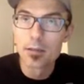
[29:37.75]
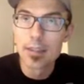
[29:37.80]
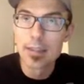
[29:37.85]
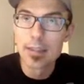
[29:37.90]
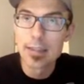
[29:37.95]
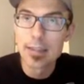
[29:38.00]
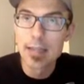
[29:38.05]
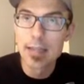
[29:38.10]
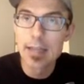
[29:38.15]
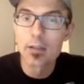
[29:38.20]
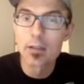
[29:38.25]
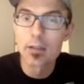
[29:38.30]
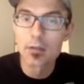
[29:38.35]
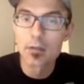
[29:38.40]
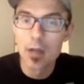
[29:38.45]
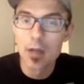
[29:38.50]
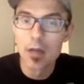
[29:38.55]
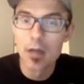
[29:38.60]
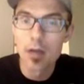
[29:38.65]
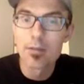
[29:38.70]
It takes a
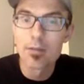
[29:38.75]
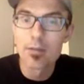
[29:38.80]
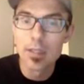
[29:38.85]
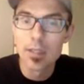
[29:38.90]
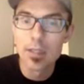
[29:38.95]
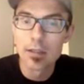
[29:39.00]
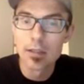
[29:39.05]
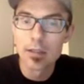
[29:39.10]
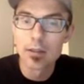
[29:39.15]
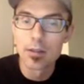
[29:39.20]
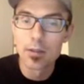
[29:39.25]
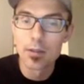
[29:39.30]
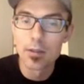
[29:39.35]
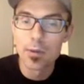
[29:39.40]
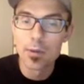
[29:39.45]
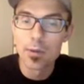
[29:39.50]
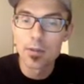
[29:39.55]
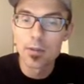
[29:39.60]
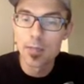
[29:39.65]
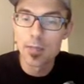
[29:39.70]
lot of skill in
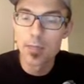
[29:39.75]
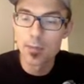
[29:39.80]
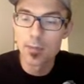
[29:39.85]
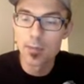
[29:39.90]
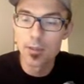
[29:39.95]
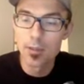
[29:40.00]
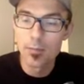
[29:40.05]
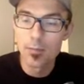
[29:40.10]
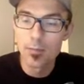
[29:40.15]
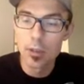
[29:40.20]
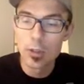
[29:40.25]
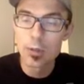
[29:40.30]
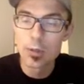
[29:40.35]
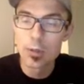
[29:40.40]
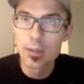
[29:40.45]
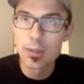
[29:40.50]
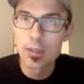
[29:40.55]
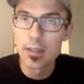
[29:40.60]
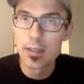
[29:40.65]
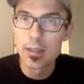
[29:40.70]
order to be able to
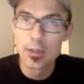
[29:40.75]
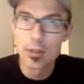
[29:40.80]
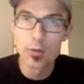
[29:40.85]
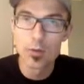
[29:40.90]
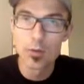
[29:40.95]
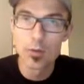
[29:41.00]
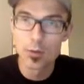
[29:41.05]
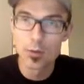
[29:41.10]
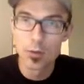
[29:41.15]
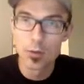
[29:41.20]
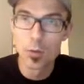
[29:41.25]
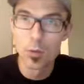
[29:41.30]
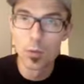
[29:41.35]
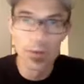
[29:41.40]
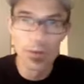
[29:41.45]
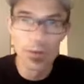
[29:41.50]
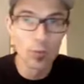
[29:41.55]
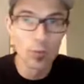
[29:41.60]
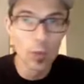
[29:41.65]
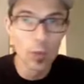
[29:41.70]
use the digital
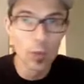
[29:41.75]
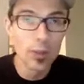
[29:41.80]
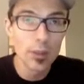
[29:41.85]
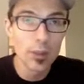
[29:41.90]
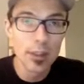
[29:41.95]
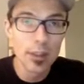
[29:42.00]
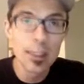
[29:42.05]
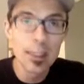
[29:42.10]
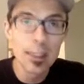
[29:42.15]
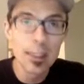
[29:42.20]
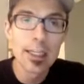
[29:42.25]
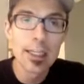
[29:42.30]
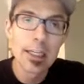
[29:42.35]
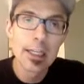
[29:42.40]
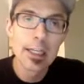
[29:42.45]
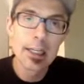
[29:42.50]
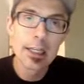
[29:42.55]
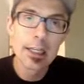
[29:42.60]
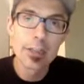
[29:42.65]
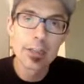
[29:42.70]
tools appropriately
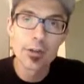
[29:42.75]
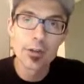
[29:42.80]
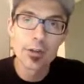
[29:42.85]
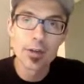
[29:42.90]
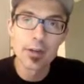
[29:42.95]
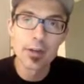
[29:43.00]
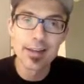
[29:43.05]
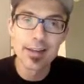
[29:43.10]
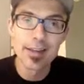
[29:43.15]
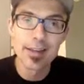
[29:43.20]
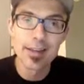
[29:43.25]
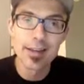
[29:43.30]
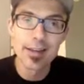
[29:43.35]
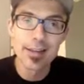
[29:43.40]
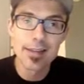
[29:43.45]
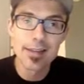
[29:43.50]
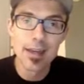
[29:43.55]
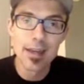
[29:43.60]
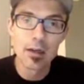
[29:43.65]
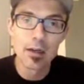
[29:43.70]
and to create things
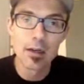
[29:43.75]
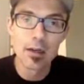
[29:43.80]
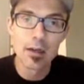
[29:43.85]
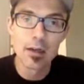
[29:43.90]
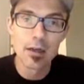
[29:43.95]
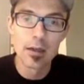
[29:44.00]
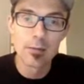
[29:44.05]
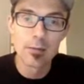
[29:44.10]
that are,